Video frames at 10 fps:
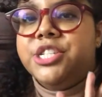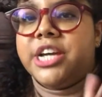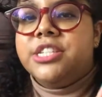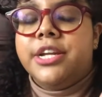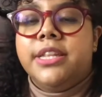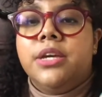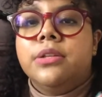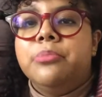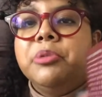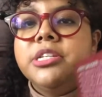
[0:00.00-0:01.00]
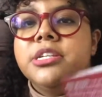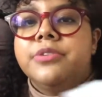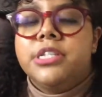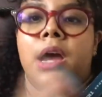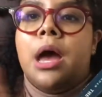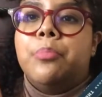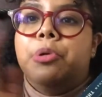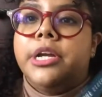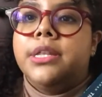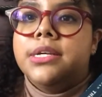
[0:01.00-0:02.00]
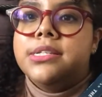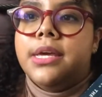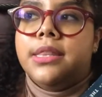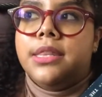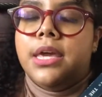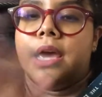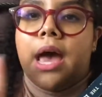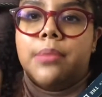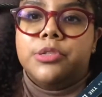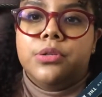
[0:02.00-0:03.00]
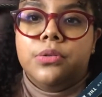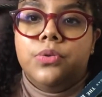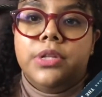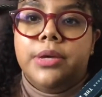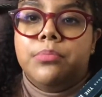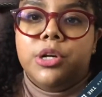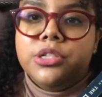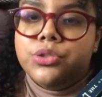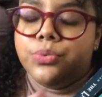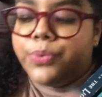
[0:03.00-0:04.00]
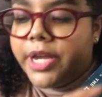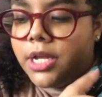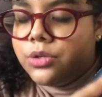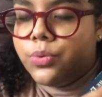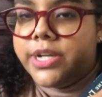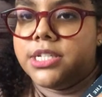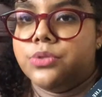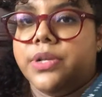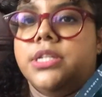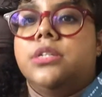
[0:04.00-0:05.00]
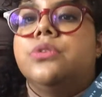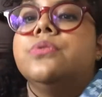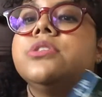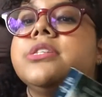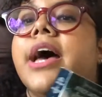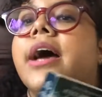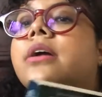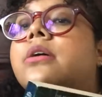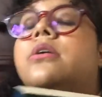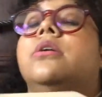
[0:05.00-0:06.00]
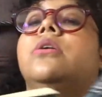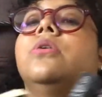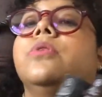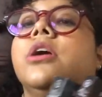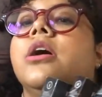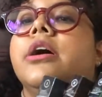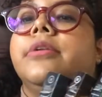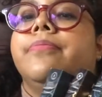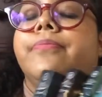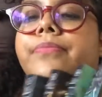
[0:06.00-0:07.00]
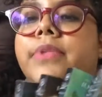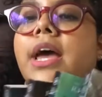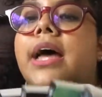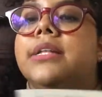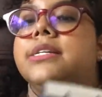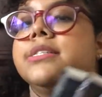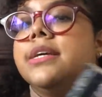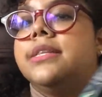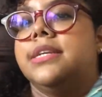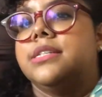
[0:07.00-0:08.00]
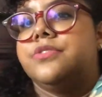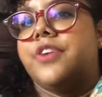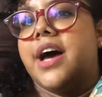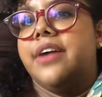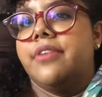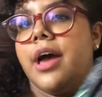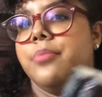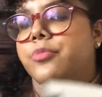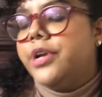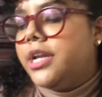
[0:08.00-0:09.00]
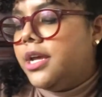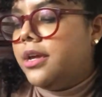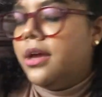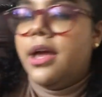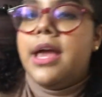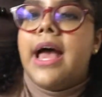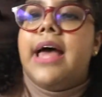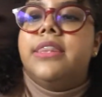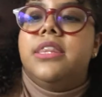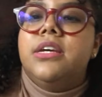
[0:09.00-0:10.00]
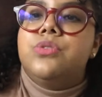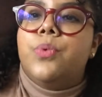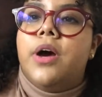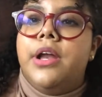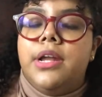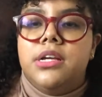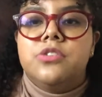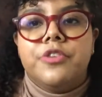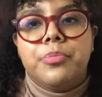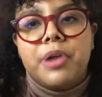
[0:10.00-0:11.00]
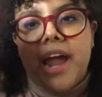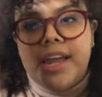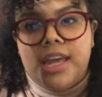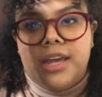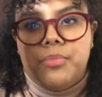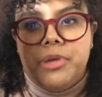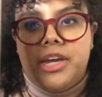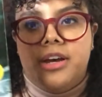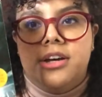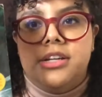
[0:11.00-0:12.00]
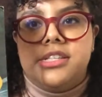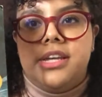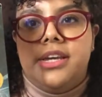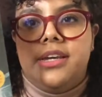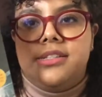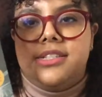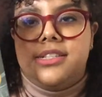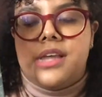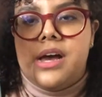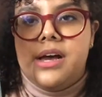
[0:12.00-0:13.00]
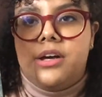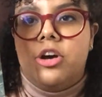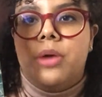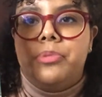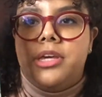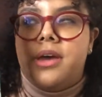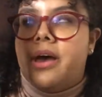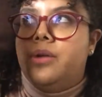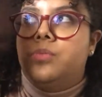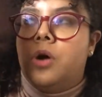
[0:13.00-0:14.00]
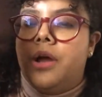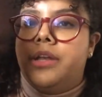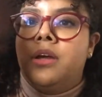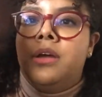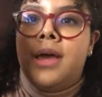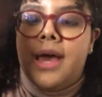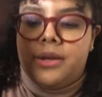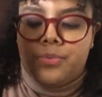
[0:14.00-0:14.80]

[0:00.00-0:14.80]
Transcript: Jackson and the Olympian series. I'm putting this in the absolutely must read 2022 stack. Oh God. At least these 5 I'm reading, and this one is for bragging because it's a copy I won at a